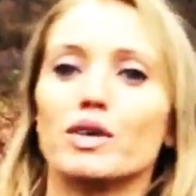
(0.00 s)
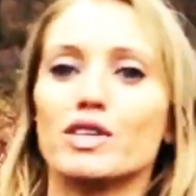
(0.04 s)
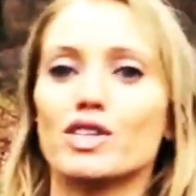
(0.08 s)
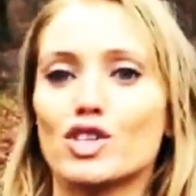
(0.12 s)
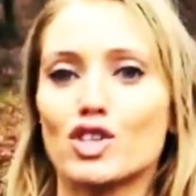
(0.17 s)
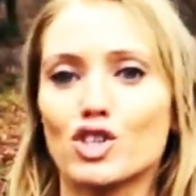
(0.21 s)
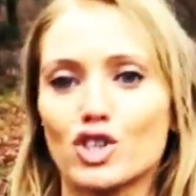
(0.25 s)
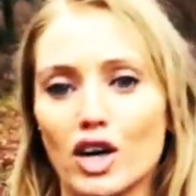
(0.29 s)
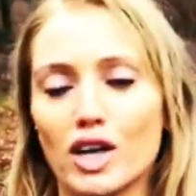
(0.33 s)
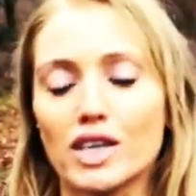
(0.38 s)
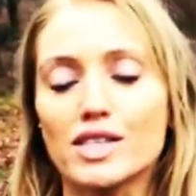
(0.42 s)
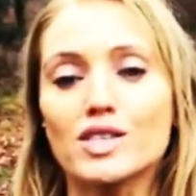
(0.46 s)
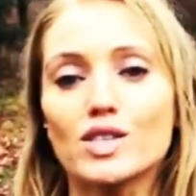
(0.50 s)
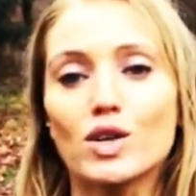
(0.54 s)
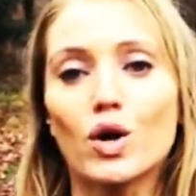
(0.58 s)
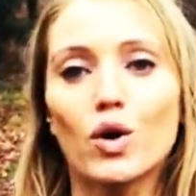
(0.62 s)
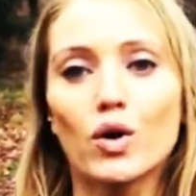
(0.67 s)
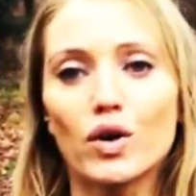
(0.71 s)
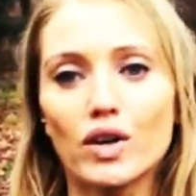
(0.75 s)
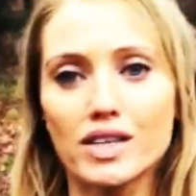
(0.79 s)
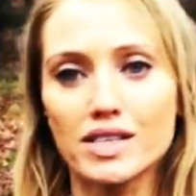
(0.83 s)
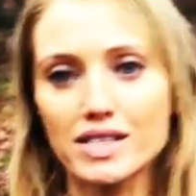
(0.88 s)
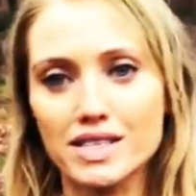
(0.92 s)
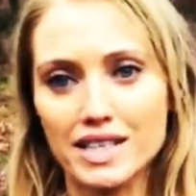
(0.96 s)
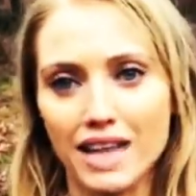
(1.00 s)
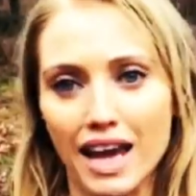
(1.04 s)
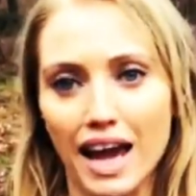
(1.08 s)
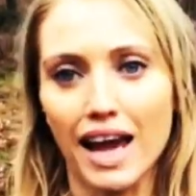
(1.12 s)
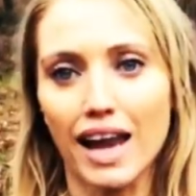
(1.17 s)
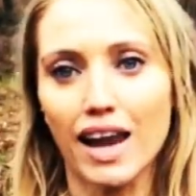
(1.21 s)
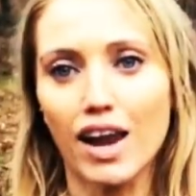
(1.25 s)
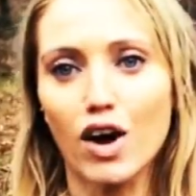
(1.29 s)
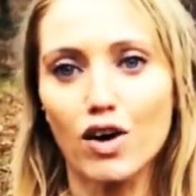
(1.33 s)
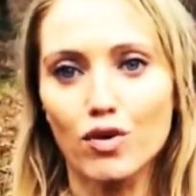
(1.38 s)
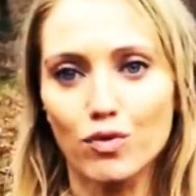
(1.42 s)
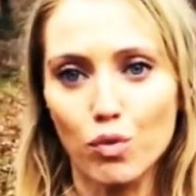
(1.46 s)
It's just on a
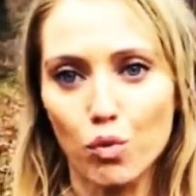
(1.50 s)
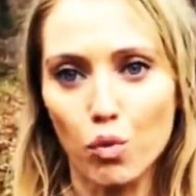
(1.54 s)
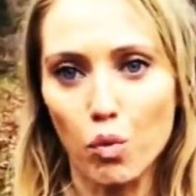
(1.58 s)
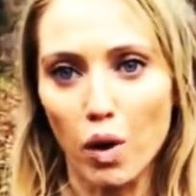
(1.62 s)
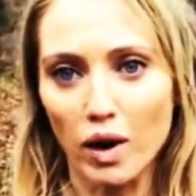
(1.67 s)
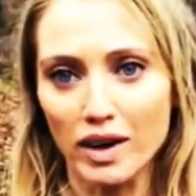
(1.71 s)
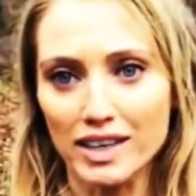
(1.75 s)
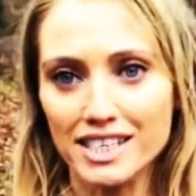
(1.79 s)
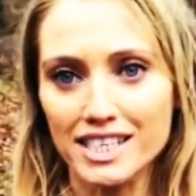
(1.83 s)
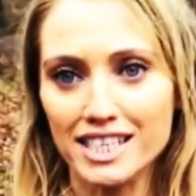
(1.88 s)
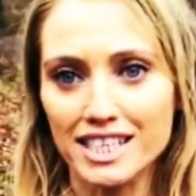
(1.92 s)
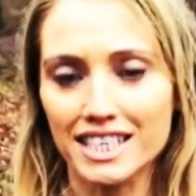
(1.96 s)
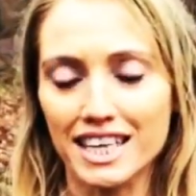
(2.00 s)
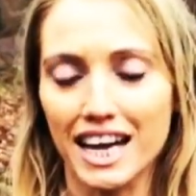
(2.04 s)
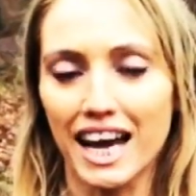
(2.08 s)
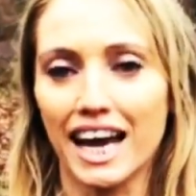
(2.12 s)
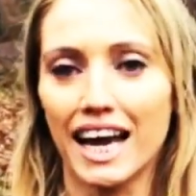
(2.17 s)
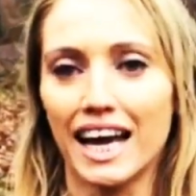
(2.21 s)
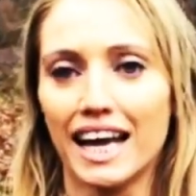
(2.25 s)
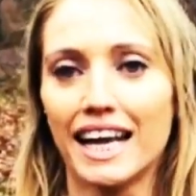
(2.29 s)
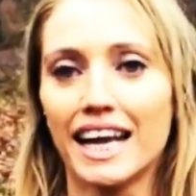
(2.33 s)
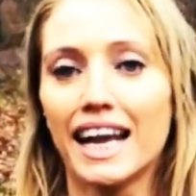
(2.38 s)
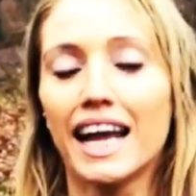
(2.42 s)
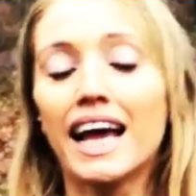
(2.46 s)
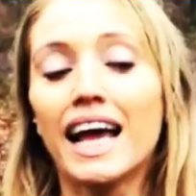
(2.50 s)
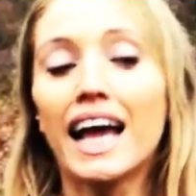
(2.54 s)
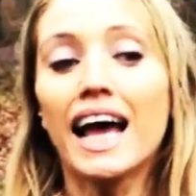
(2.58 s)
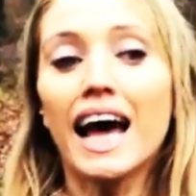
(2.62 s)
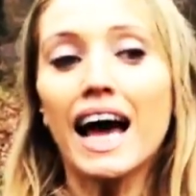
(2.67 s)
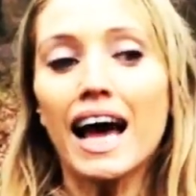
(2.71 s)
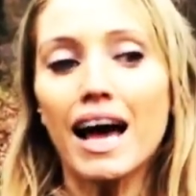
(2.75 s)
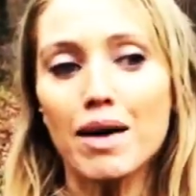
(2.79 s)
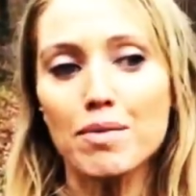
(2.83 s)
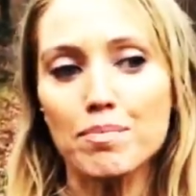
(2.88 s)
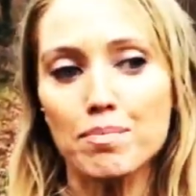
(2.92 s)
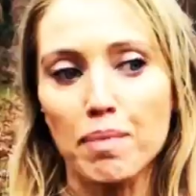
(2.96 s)
scale of 1 to 10,
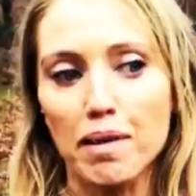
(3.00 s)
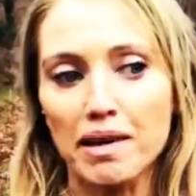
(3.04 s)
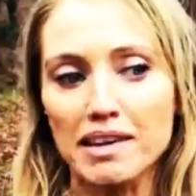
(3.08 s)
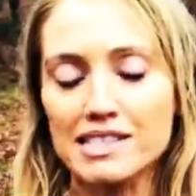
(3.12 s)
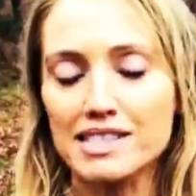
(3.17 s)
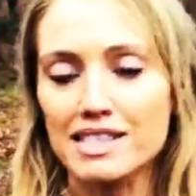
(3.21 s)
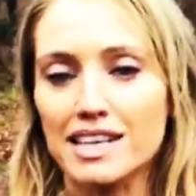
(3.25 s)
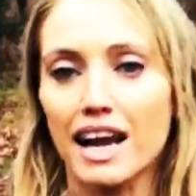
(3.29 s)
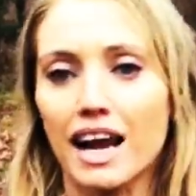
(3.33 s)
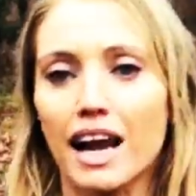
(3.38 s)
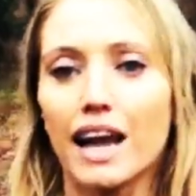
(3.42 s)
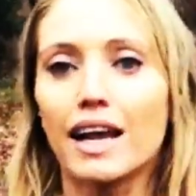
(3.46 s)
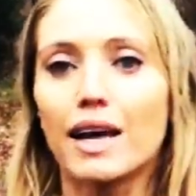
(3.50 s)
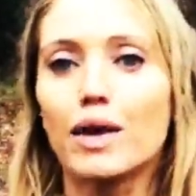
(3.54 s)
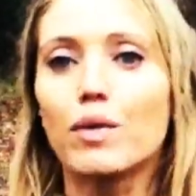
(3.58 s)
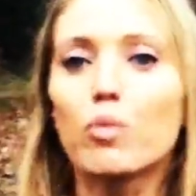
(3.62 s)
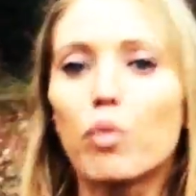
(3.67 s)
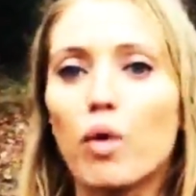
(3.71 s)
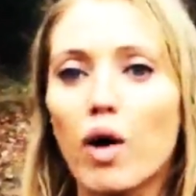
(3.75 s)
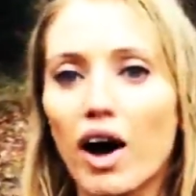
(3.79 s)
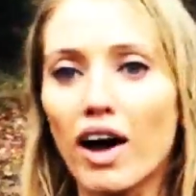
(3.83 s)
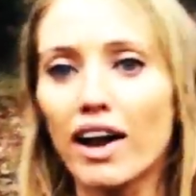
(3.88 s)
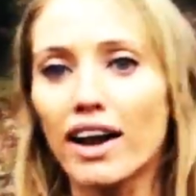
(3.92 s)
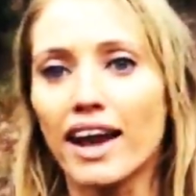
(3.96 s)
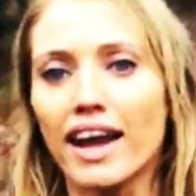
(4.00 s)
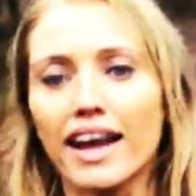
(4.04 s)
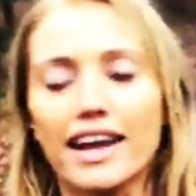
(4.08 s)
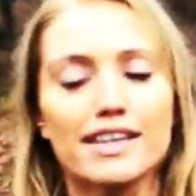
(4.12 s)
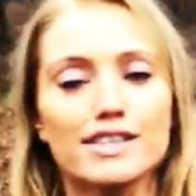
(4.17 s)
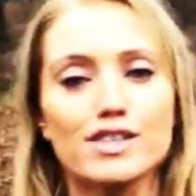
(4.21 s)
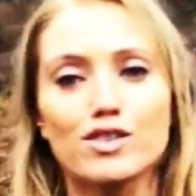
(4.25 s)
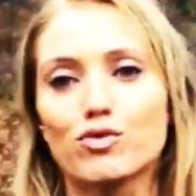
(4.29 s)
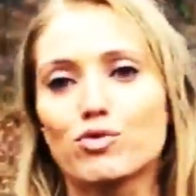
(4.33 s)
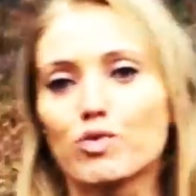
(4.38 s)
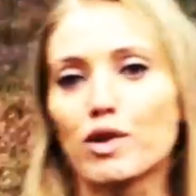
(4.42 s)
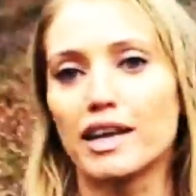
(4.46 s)
and basically 1
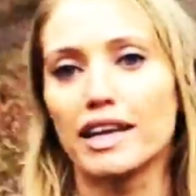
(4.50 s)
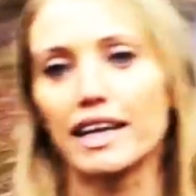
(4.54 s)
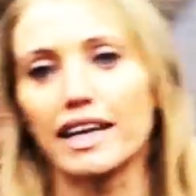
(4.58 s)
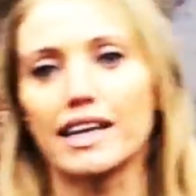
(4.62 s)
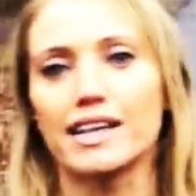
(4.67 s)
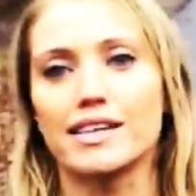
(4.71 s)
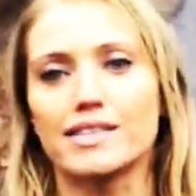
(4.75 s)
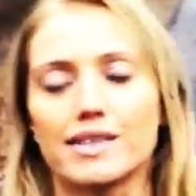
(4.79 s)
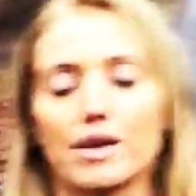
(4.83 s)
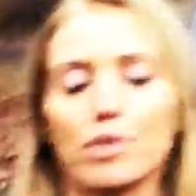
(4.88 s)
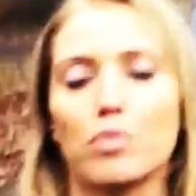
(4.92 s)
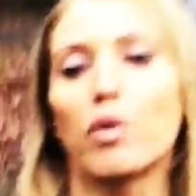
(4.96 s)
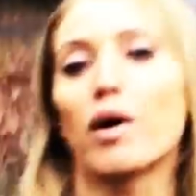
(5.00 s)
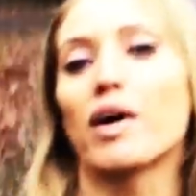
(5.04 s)
is really easy.